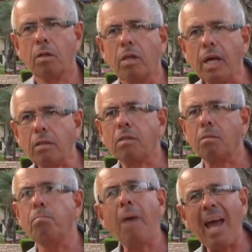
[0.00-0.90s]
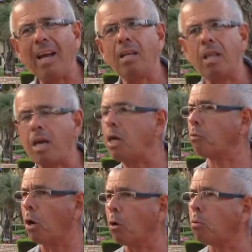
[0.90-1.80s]
that man, the
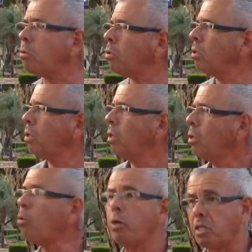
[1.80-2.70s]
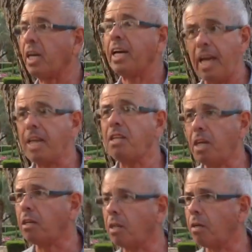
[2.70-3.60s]
hero, who is a
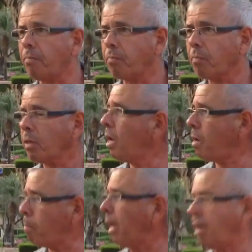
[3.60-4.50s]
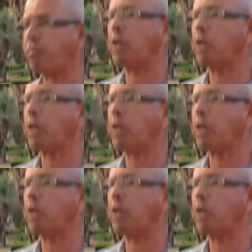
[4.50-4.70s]
Canadian. I believe